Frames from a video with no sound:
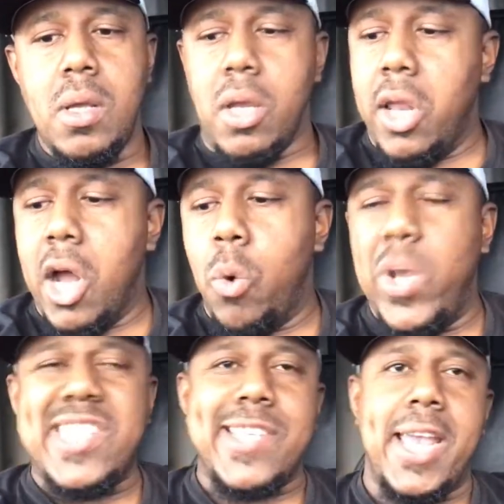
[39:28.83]
You know,
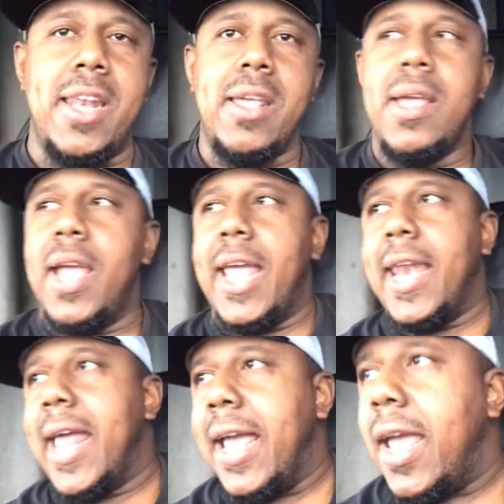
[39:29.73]
we seen it, and
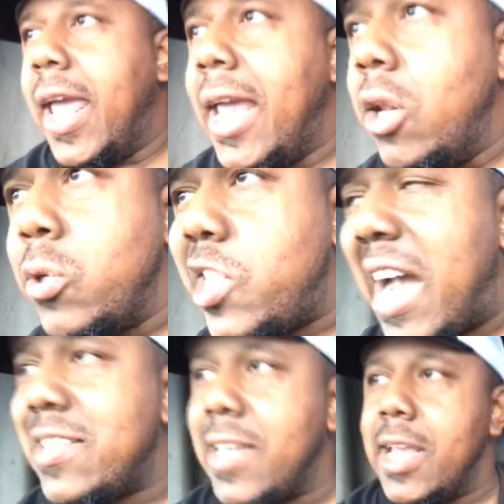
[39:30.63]
it ain't no
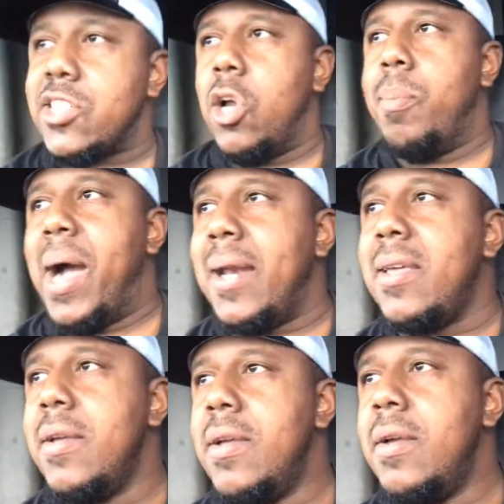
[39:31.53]
shots against nobody.
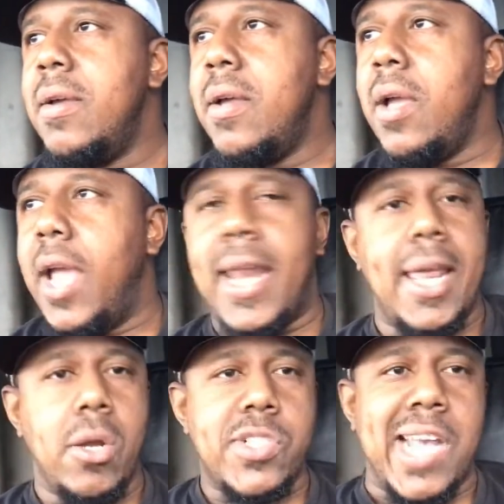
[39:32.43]
It
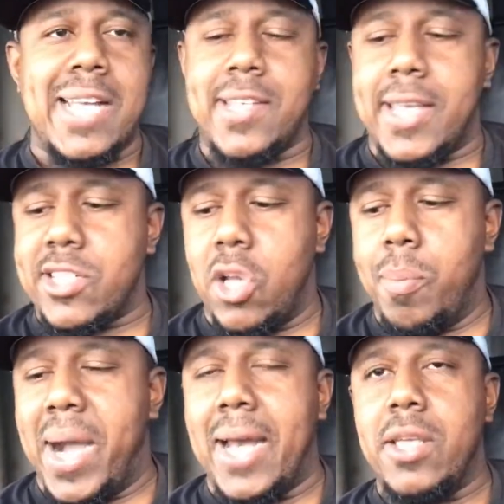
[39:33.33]
ain't no shots against
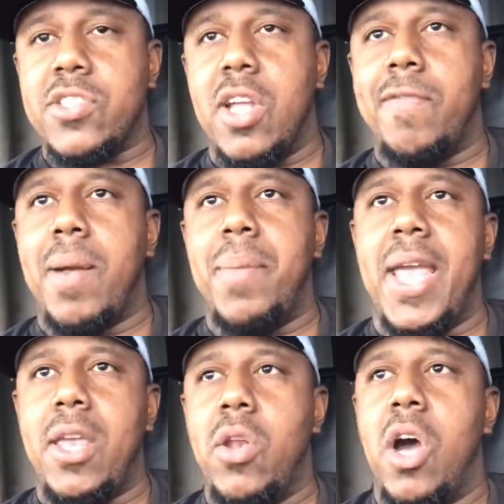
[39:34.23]
nobody and stuff. I
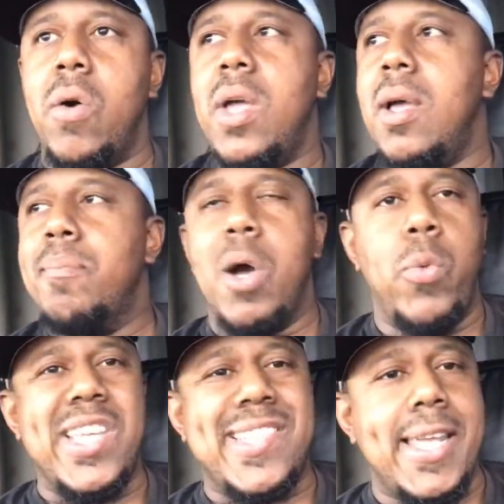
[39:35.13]
mean, you know, but
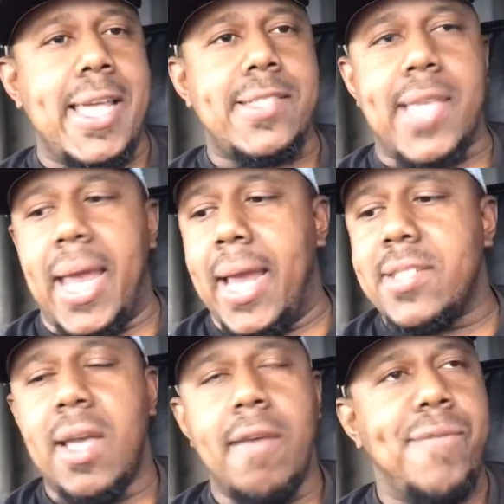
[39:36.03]
we see these
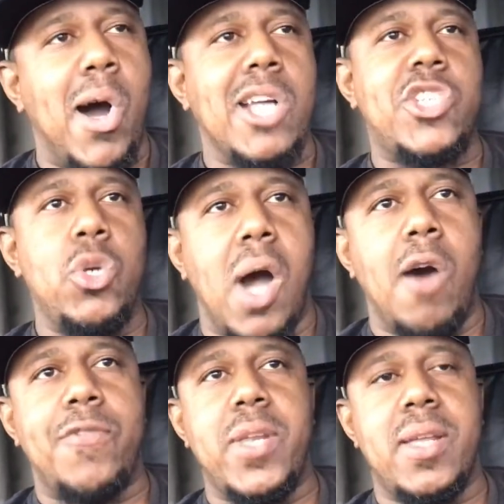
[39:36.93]
things far too
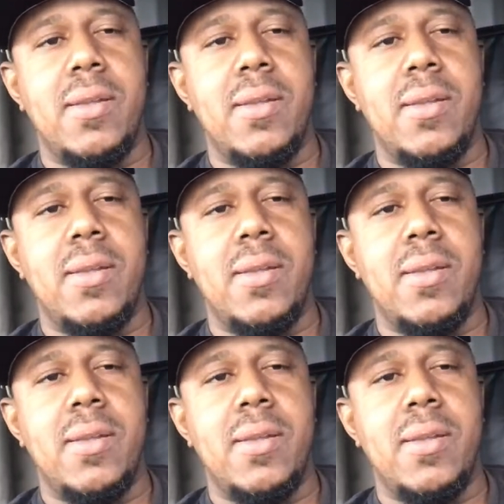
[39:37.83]
often.